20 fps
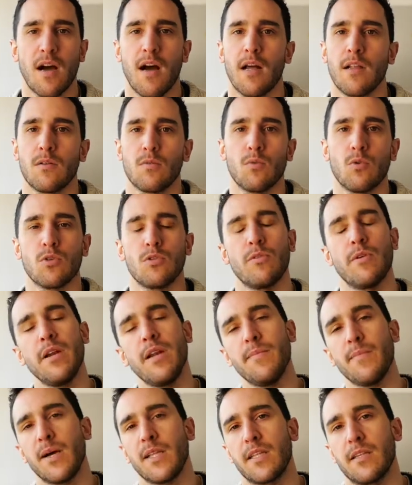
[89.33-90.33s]
and what
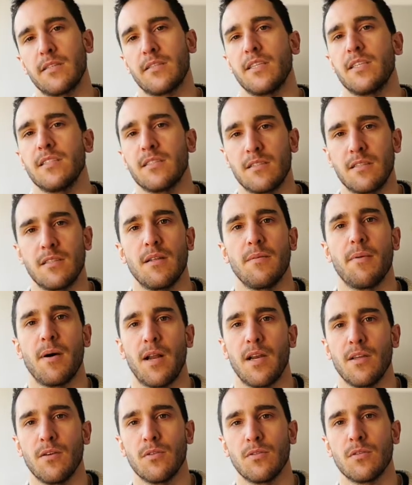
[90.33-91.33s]
really matters is the
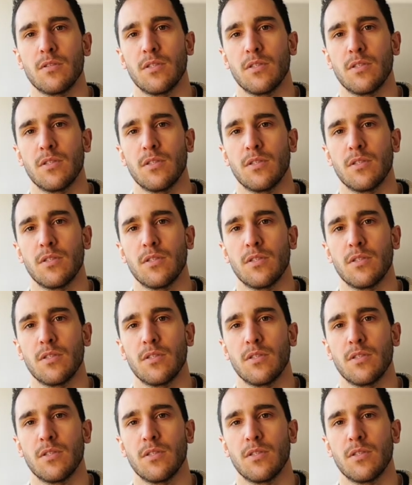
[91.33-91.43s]
value.